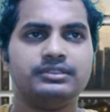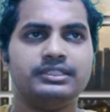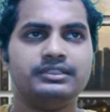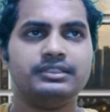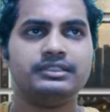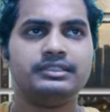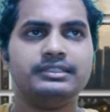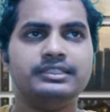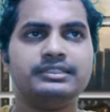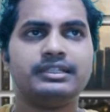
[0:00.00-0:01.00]
So
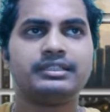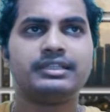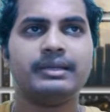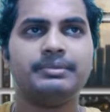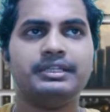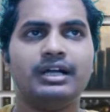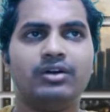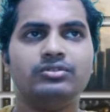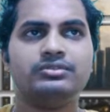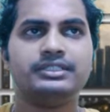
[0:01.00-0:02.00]

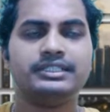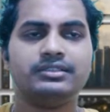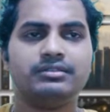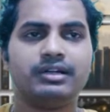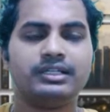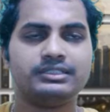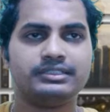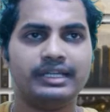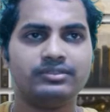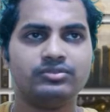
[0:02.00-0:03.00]
these therapy,
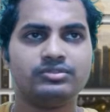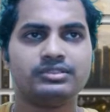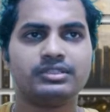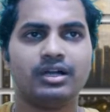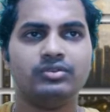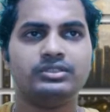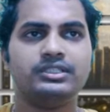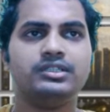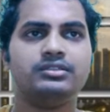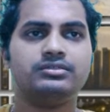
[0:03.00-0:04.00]
how they are
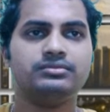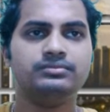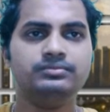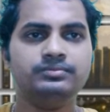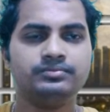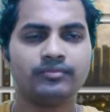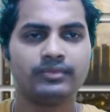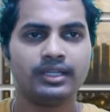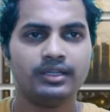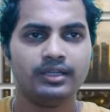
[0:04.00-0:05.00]
diagnosed, how
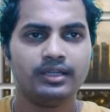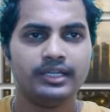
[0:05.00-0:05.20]
their